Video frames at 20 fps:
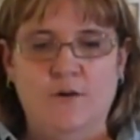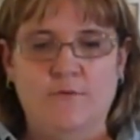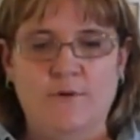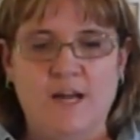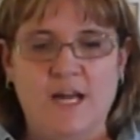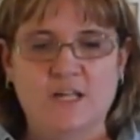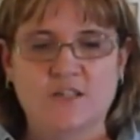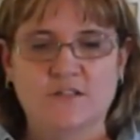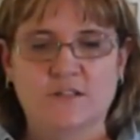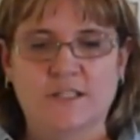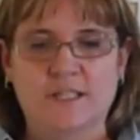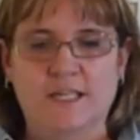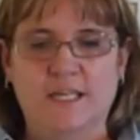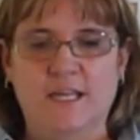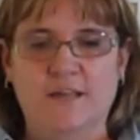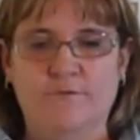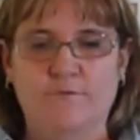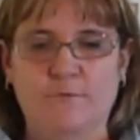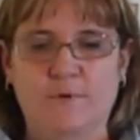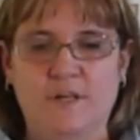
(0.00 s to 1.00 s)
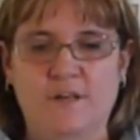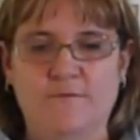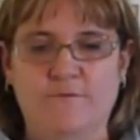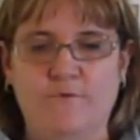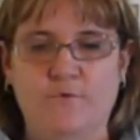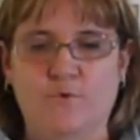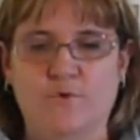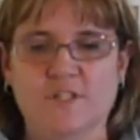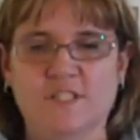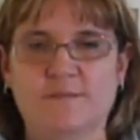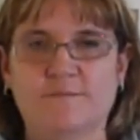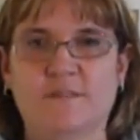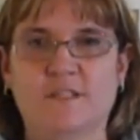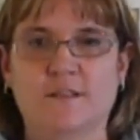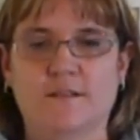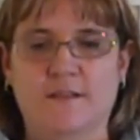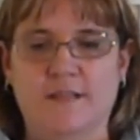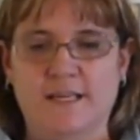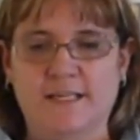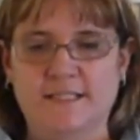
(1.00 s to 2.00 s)
Gradually give
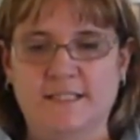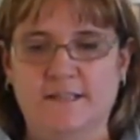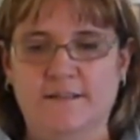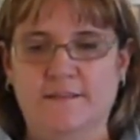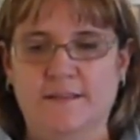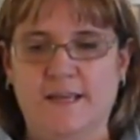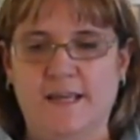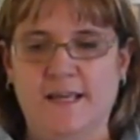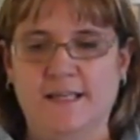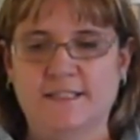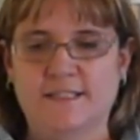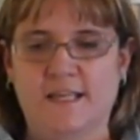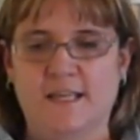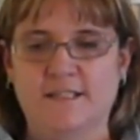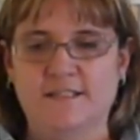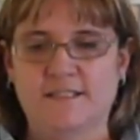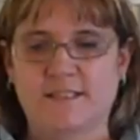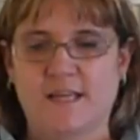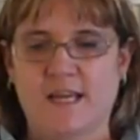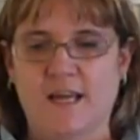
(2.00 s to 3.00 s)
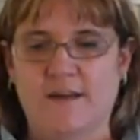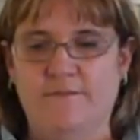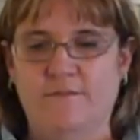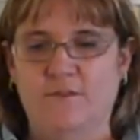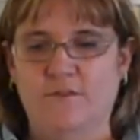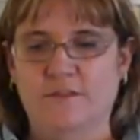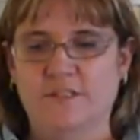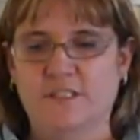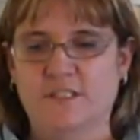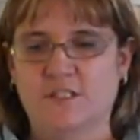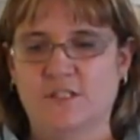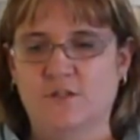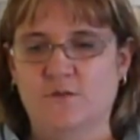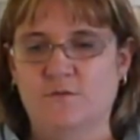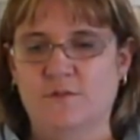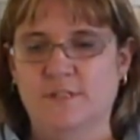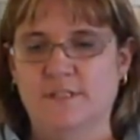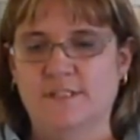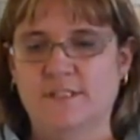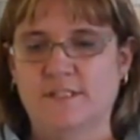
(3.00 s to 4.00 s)
reinforcement less and less and scaffold the
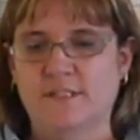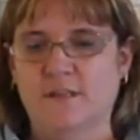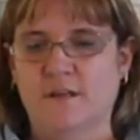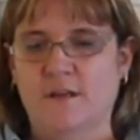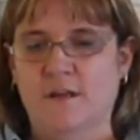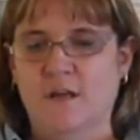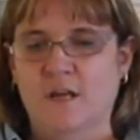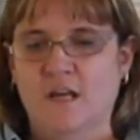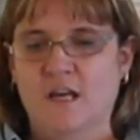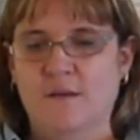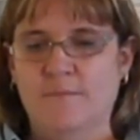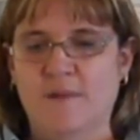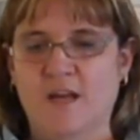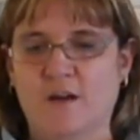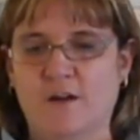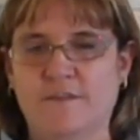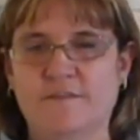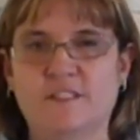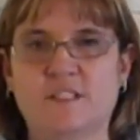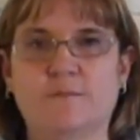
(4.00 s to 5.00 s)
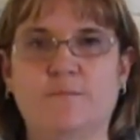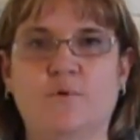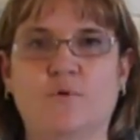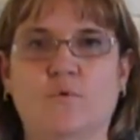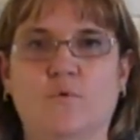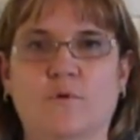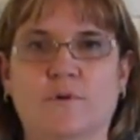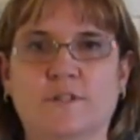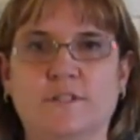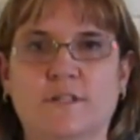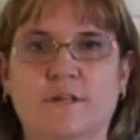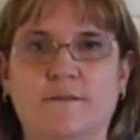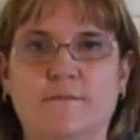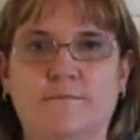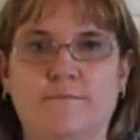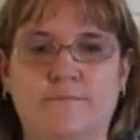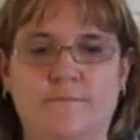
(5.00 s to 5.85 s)
student's amount of support.